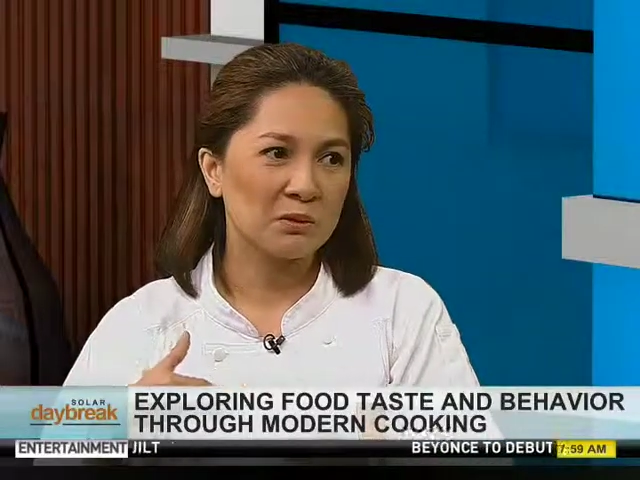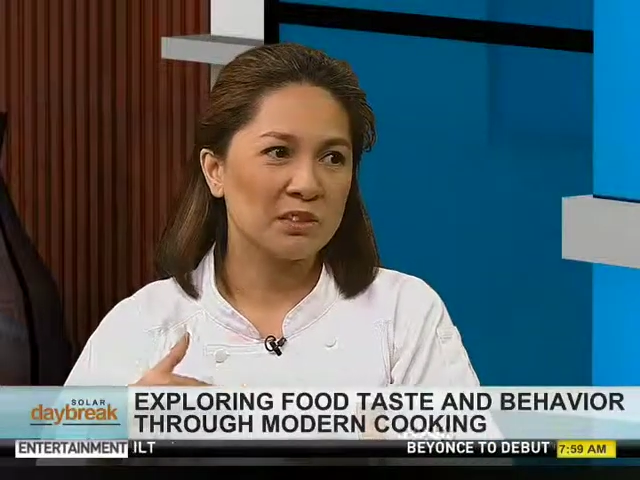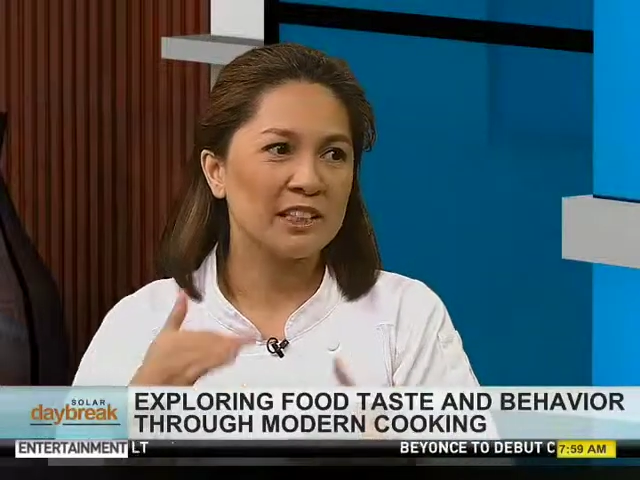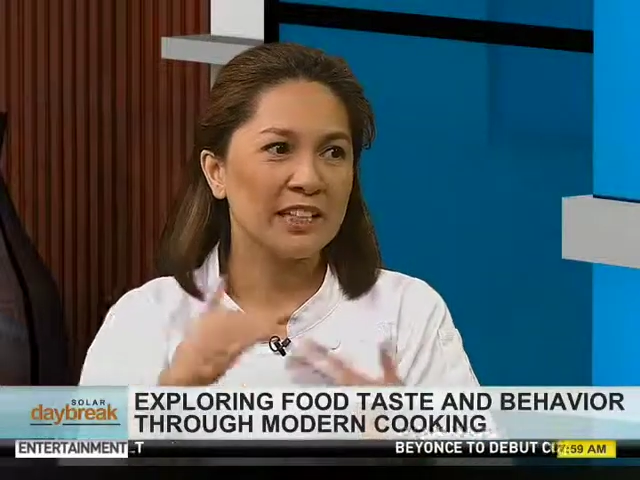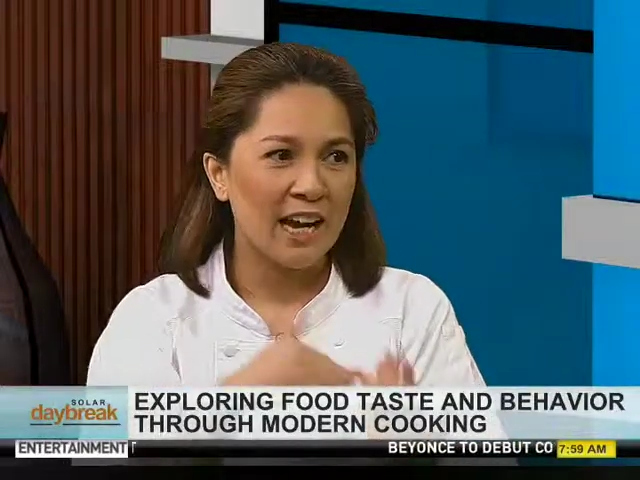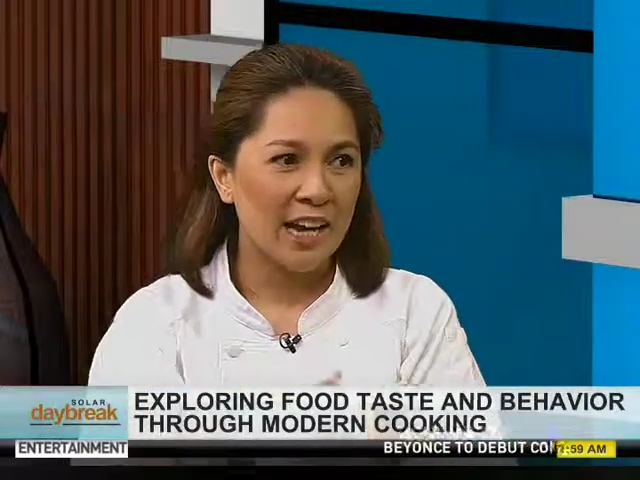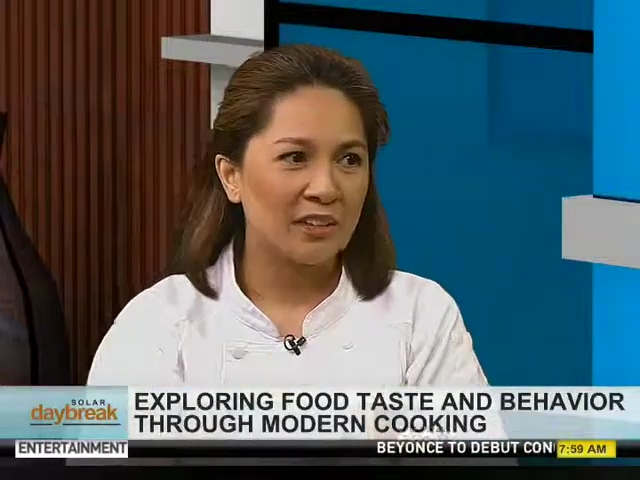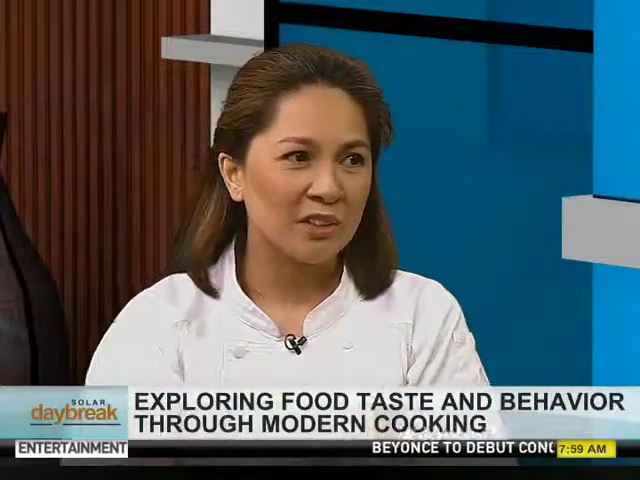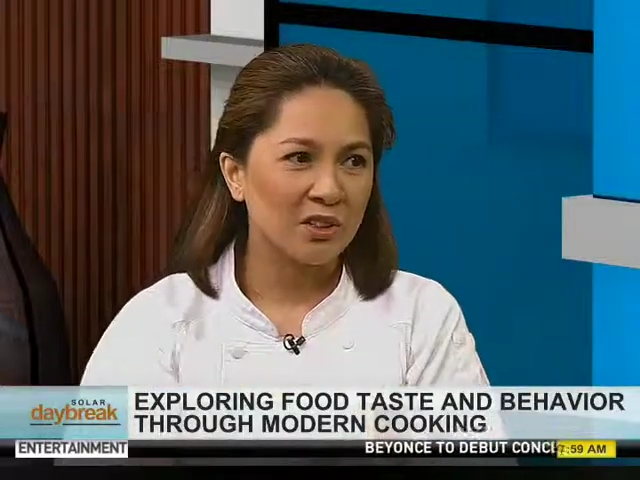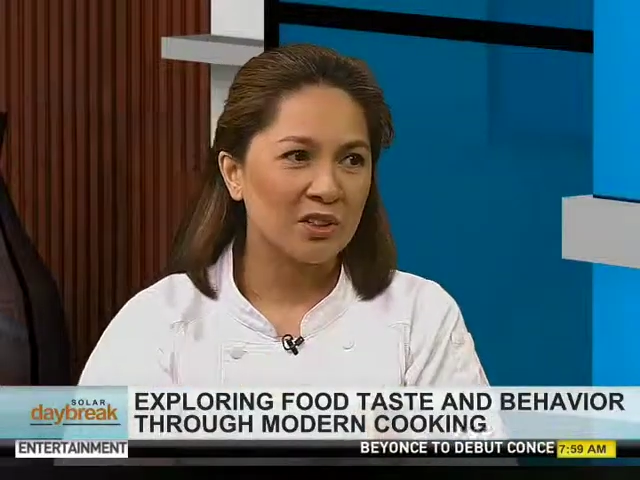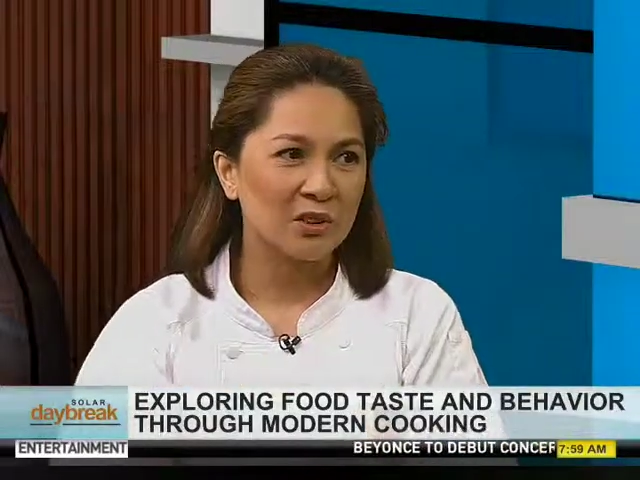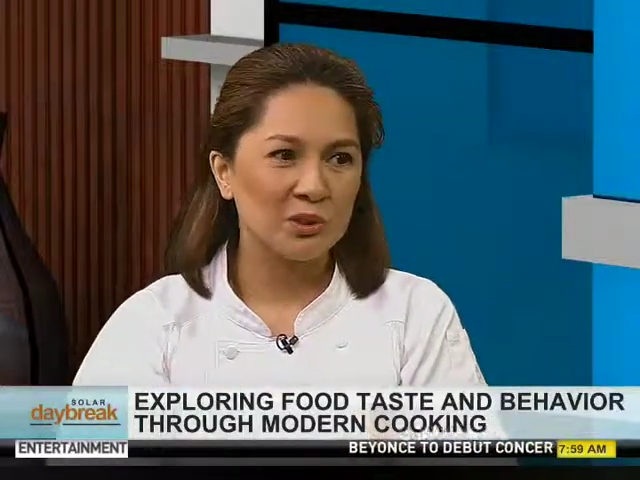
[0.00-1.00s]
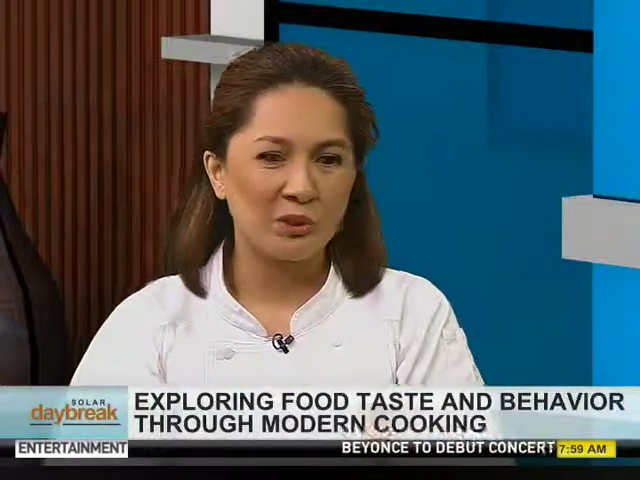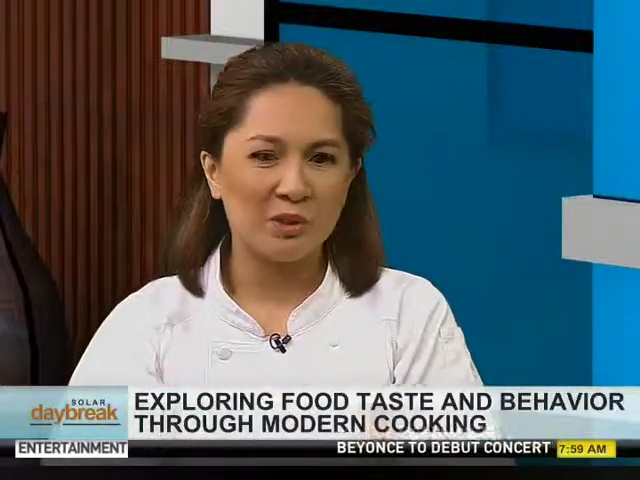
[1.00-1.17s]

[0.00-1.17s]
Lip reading: really add on to